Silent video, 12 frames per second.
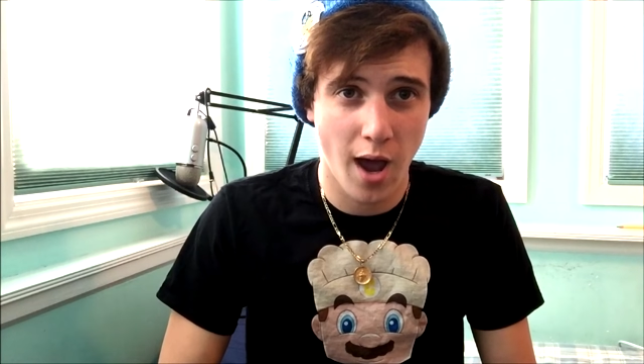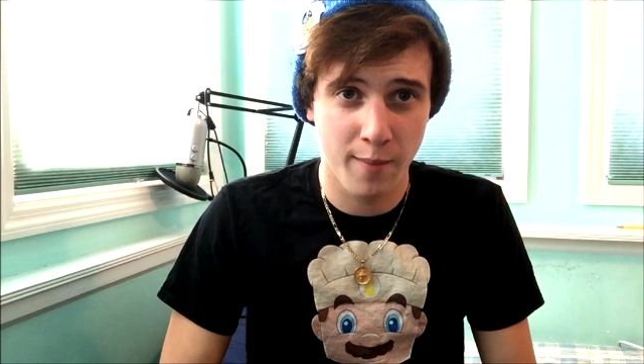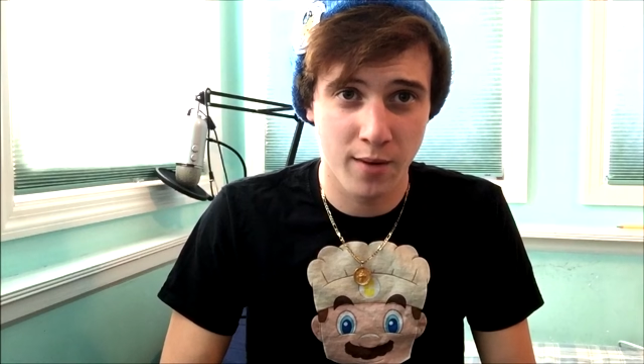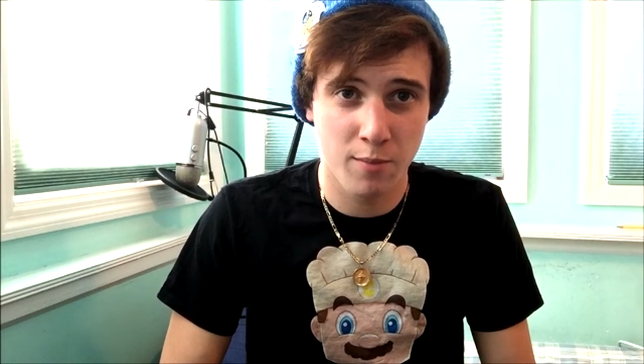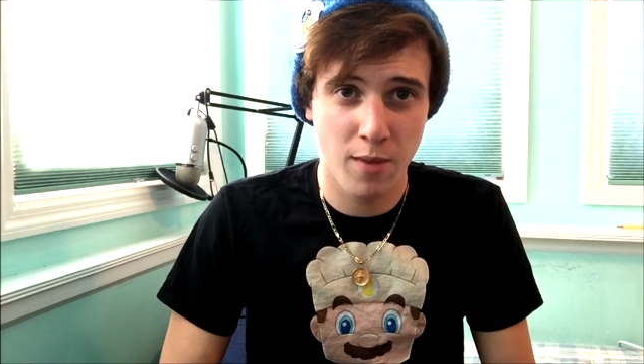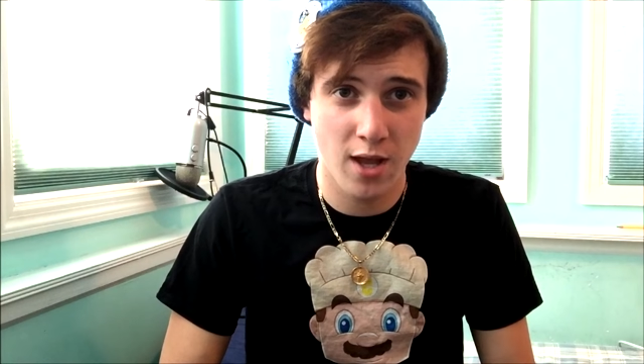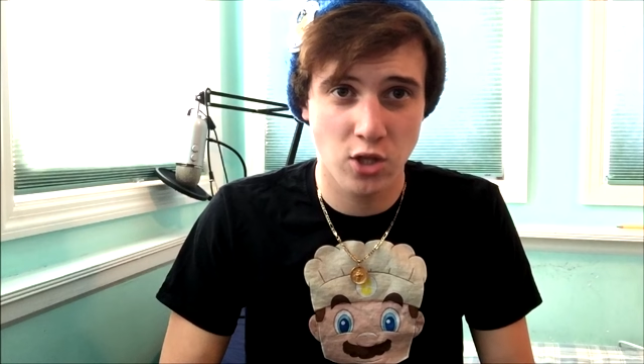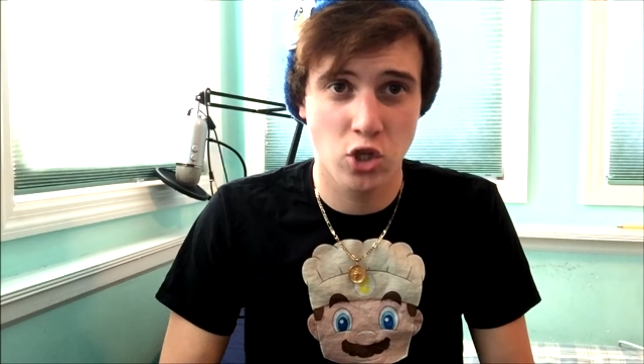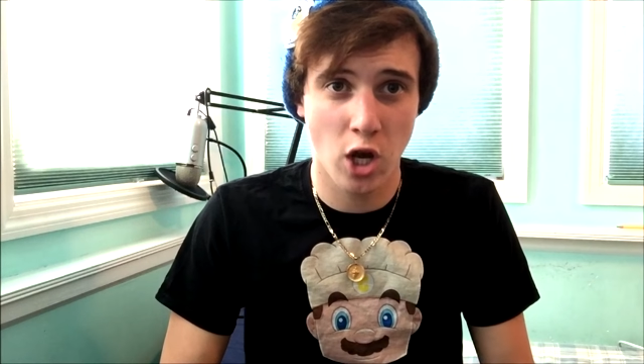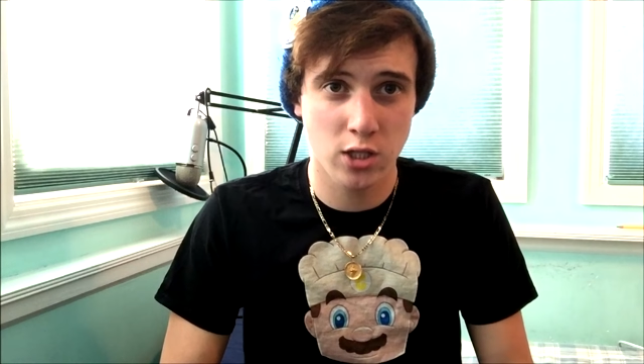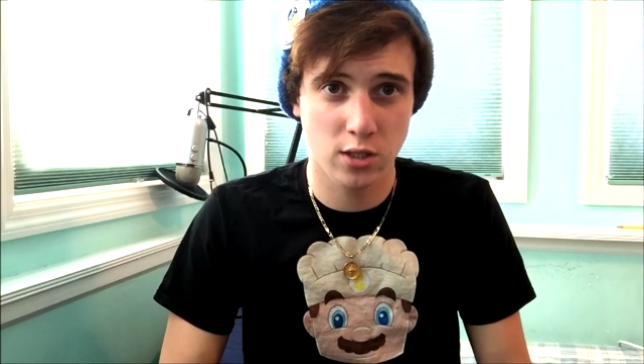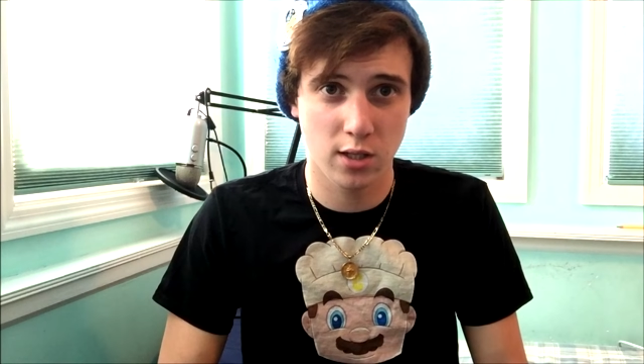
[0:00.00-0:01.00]
I'm going to make
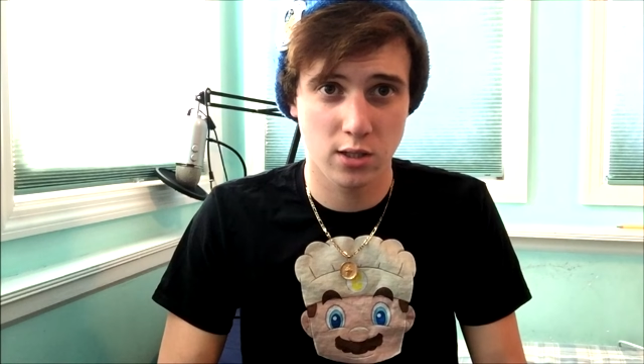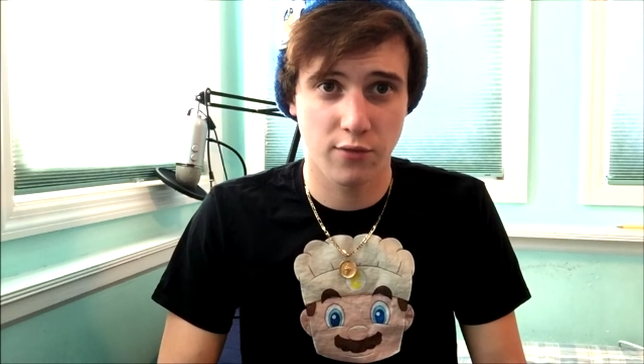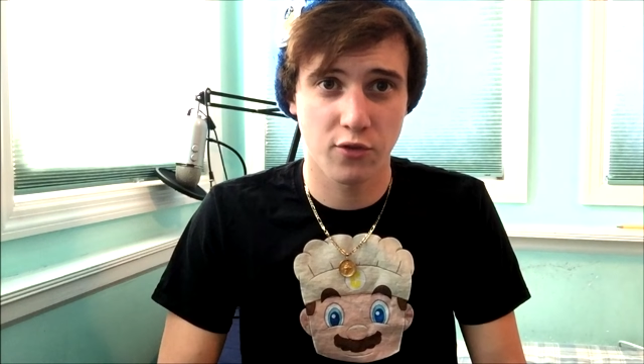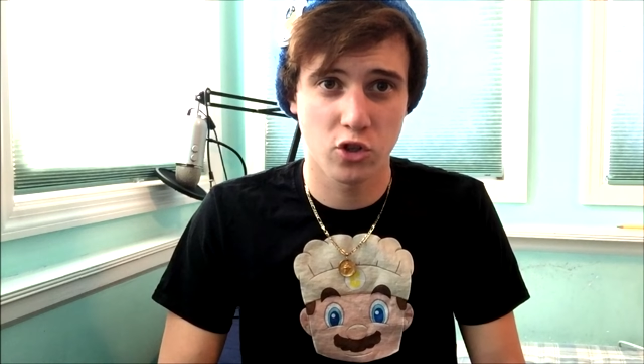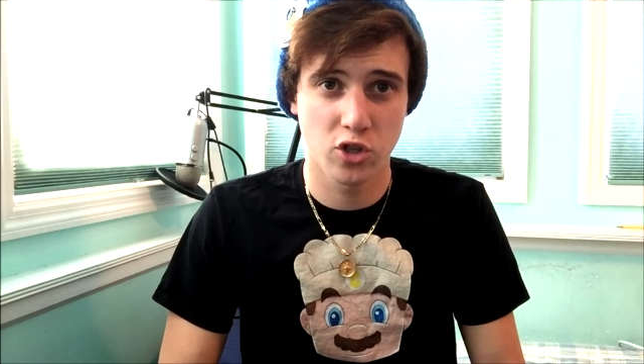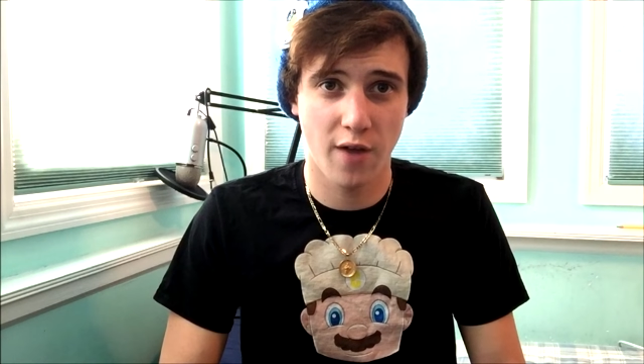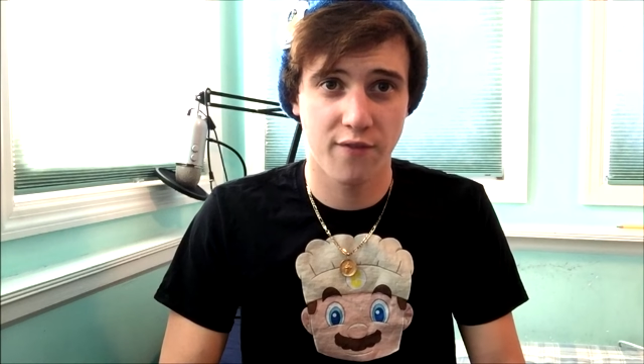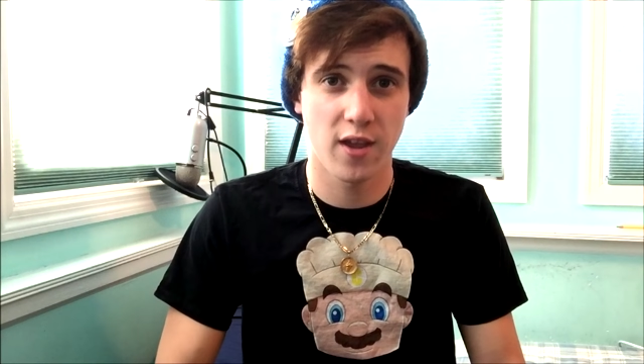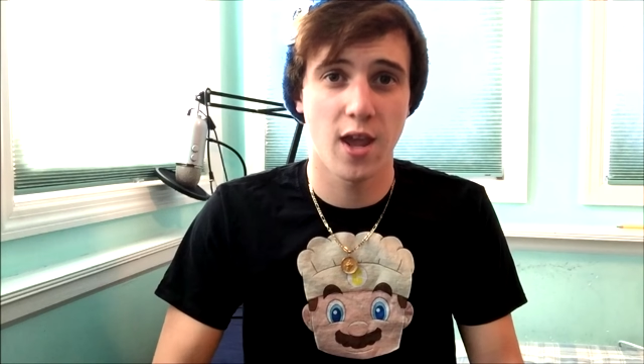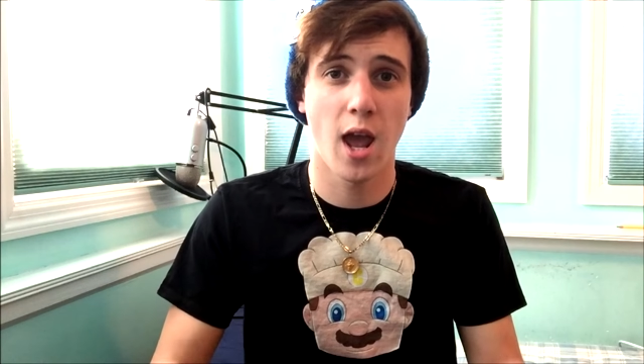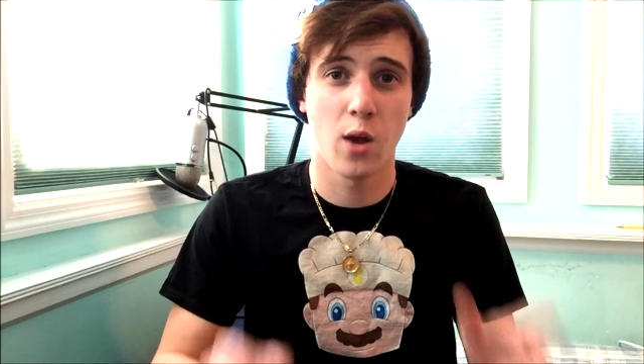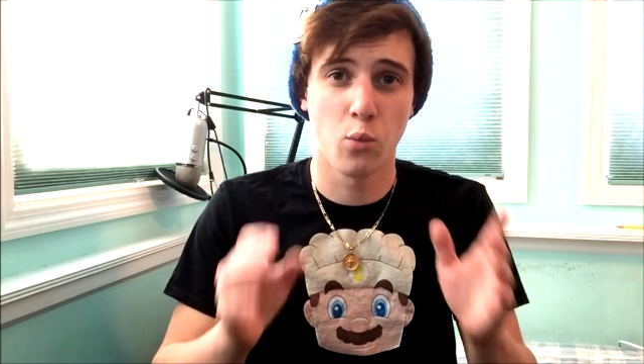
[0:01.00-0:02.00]
justice for
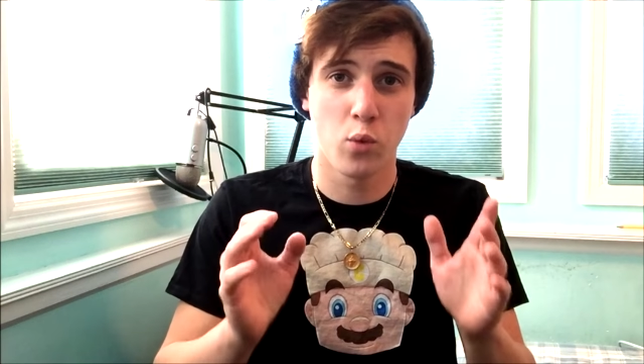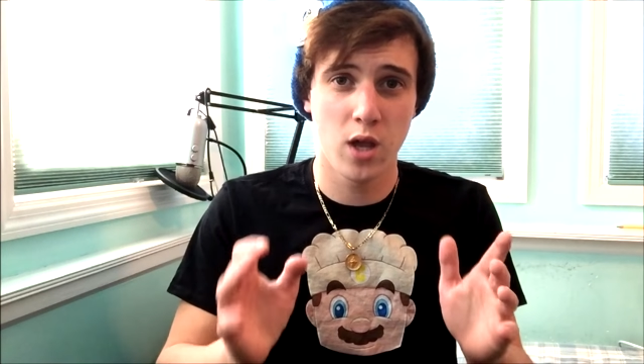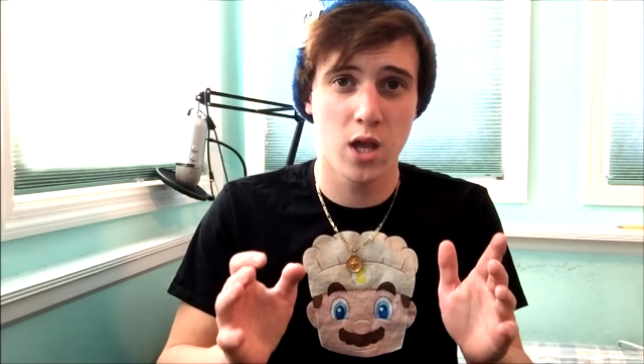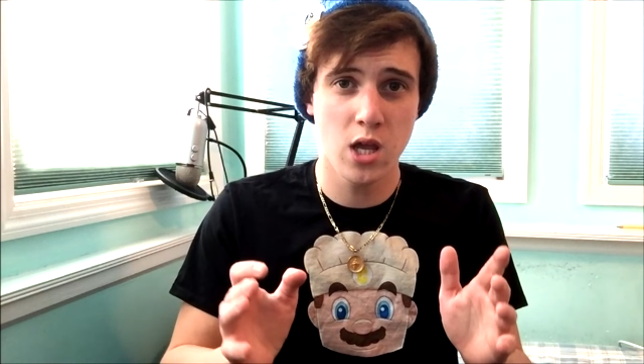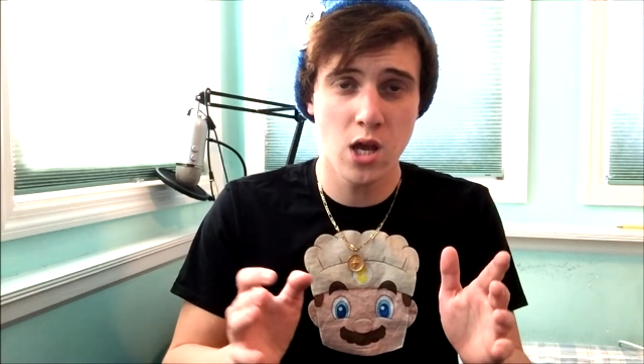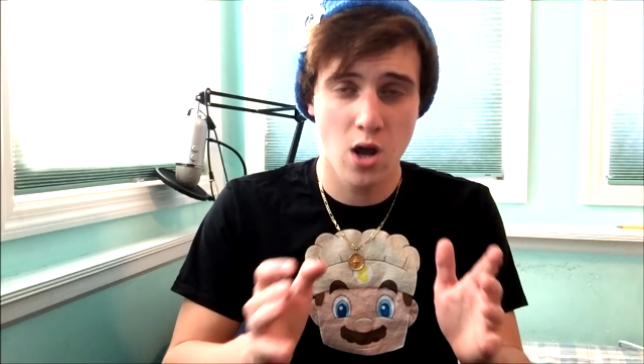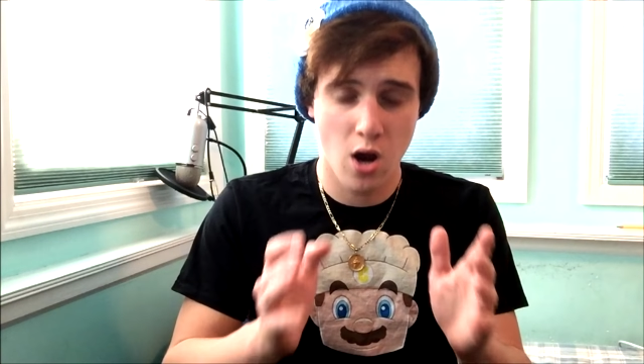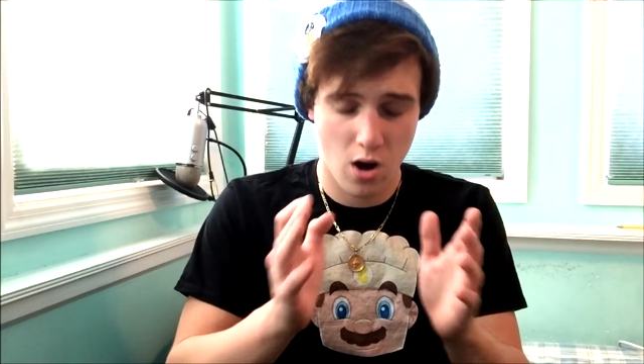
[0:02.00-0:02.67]
Jeffy and we